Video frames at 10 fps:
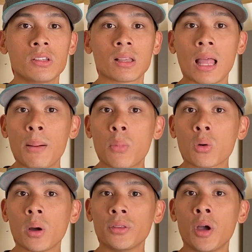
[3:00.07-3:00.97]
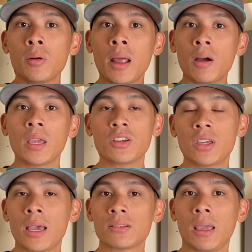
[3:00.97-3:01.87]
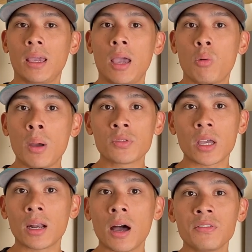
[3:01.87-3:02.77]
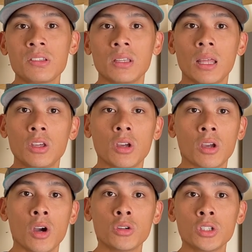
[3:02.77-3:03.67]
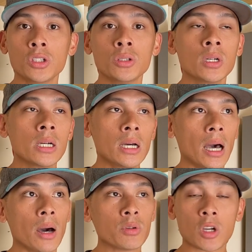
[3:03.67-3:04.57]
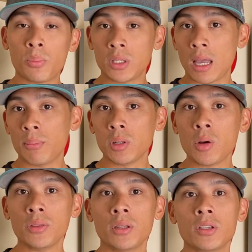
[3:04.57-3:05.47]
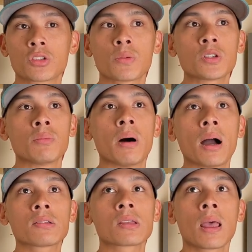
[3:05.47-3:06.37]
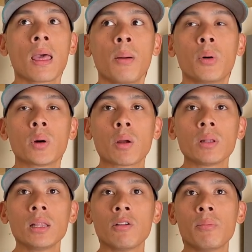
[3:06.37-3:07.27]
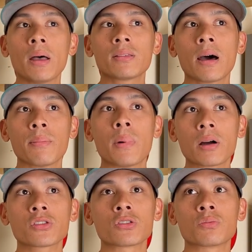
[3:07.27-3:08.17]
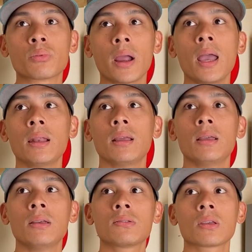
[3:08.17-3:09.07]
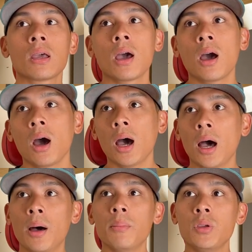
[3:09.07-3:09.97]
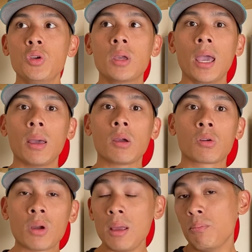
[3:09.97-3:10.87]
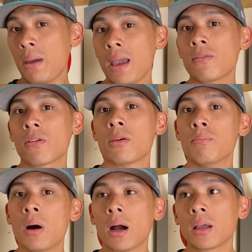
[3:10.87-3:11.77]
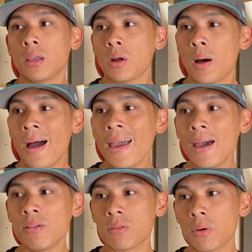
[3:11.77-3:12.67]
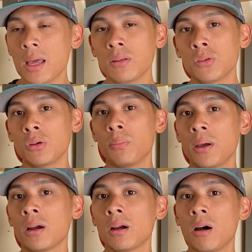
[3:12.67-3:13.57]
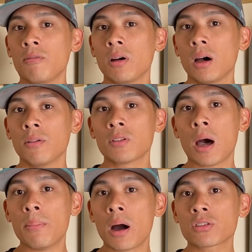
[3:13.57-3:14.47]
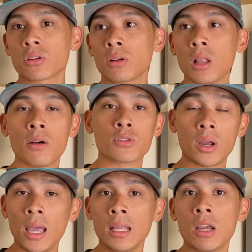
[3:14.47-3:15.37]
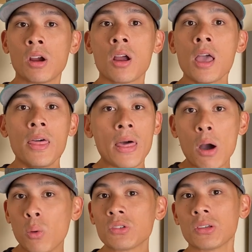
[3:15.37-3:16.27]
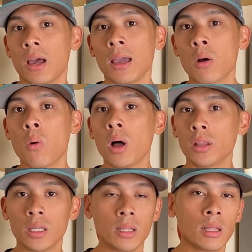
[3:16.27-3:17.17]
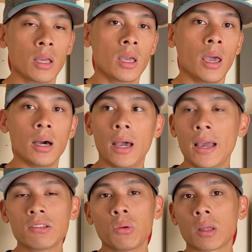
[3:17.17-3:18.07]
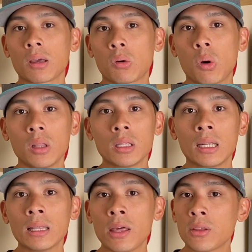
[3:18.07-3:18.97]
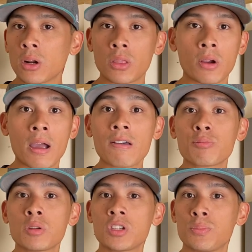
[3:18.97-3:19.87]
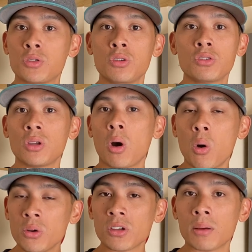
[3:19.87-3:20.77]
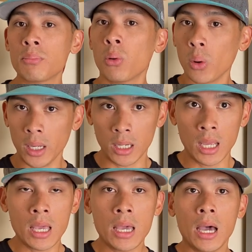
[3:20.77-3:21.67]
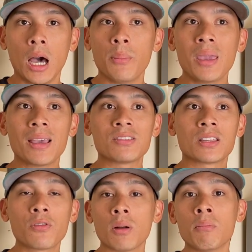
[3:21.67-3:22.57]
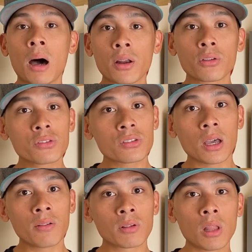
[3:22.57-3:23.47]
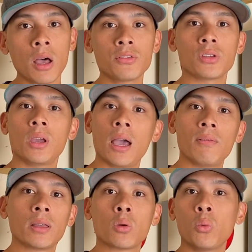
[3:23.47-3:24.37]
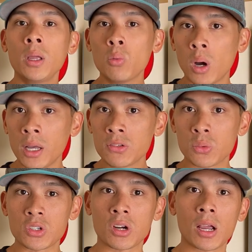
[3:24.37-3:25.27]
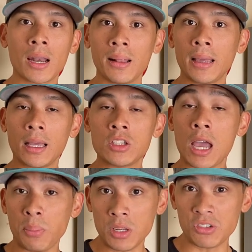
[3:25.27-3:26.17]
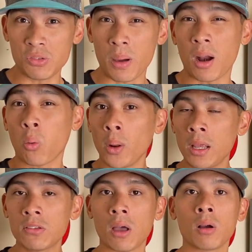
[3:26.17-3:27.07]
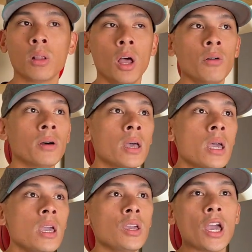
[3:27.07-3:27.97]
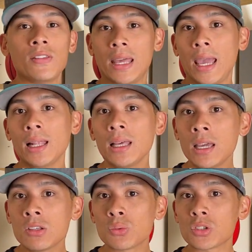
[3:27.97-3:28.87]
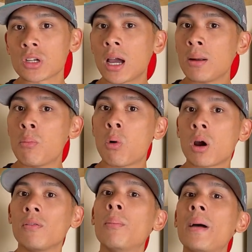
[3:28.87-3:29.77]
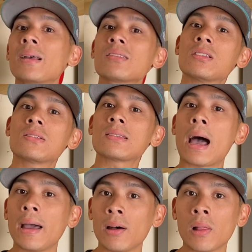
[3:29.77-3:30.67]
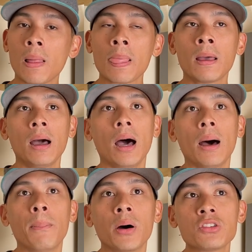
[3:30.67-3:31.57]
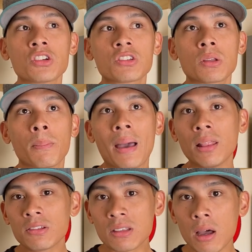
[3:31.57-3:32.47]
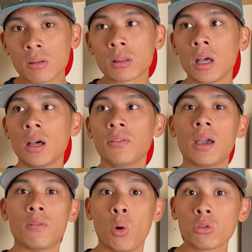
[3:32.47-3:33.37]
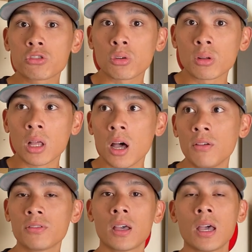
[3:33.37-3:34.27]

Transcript: a lot more well known now. He actually has a, a website, obviously, that you can go to, uh, which I'll put down below in the description box. But what I really love about Top Boxer's brand is um, you get great bang for the buck. You know, I haven't ran into a pair of, of top boxer gloves or headgear that wasn't high quality. Uh, excellent quality leather, the craftsmanship's usually always on point. Um, he has different models of gloves. So you have like the Win ones, which are kind of like a Japanese inspired winning style glove. You have the Aliens, which are kind of more of a Mexican style, uh, puncher balance style glove. You have old school glove.